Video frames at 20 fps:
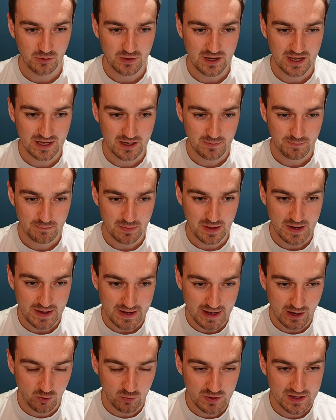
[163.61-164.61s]
Okay, but
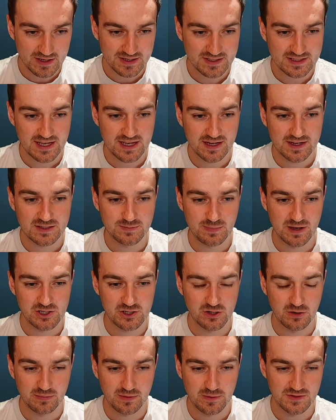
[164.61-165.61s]
now we can take his
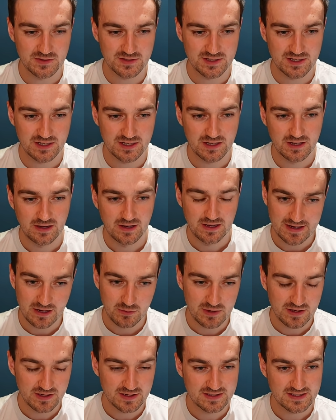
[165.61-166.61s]
bishop. You see, now
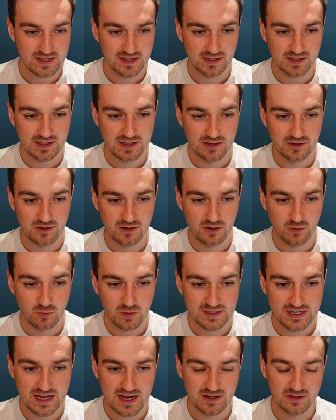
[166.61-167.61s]
we can take here. We're
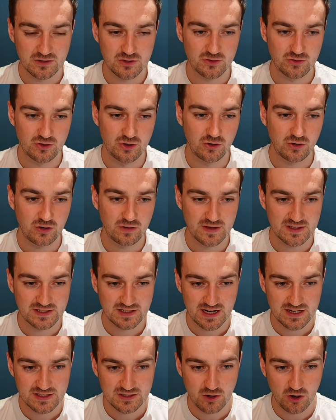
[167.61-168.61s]
attacking his rook. This
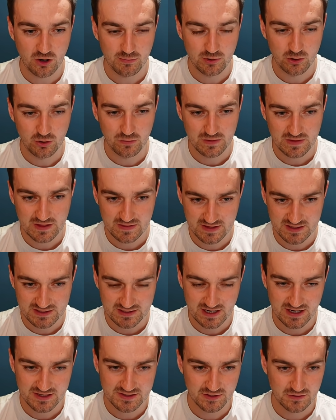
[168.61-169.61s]
guy's got to move, and then this
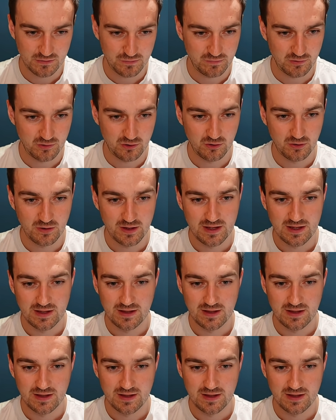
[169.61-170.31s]
guy's going to fall.